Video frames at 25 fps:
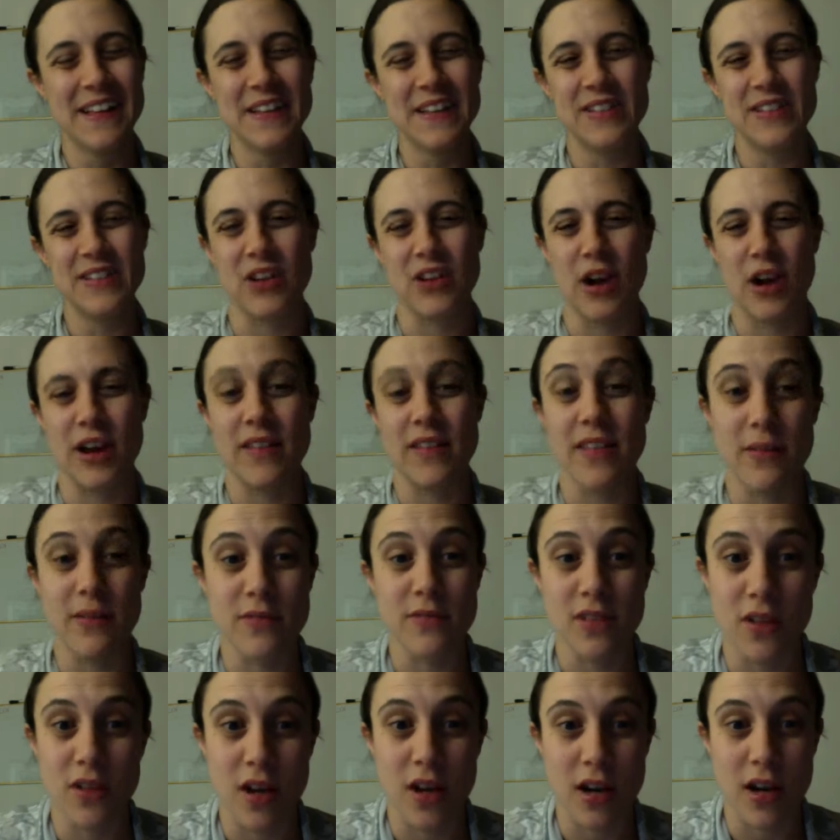Sorry, that
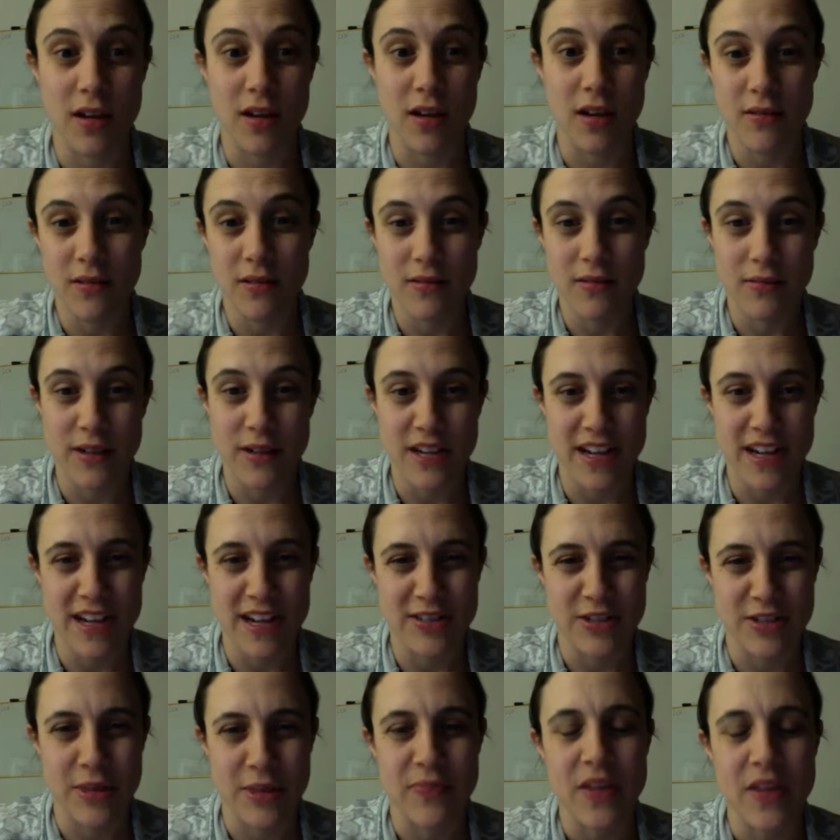was a long-winded
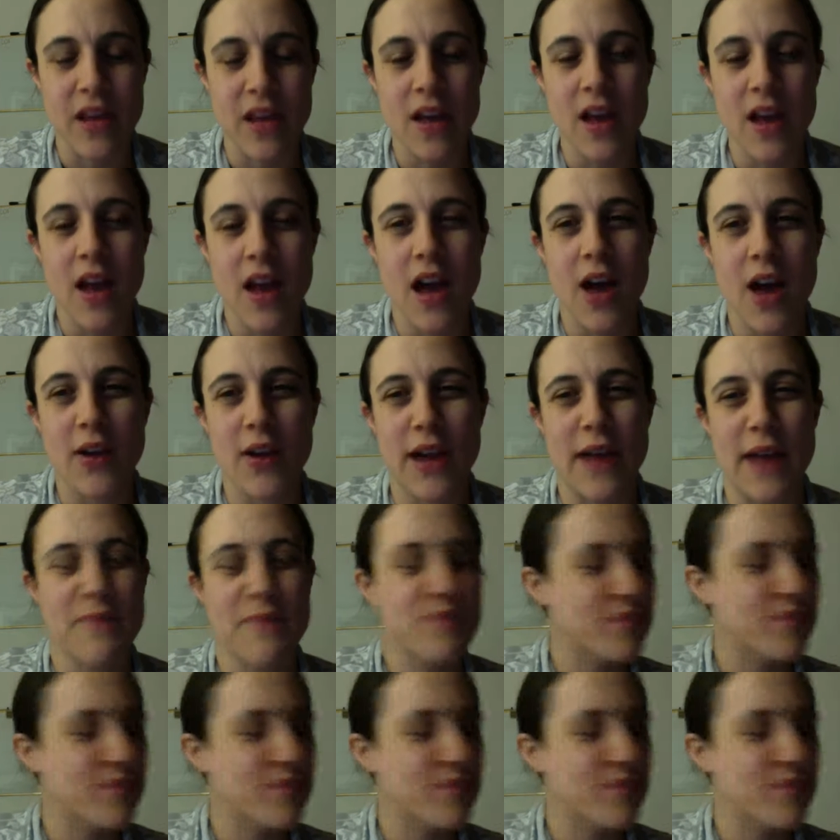answer. Okay.